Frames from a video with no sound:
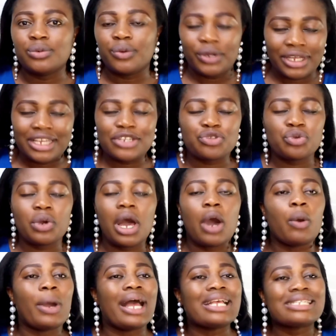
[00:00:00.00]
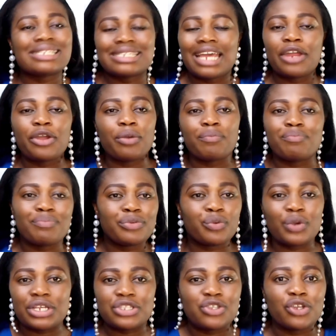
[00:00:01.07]
Okay, so I'll answer your
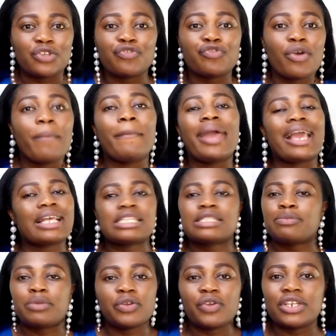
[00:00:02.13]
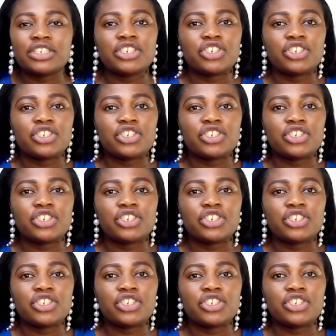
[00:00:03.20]
questions from experience.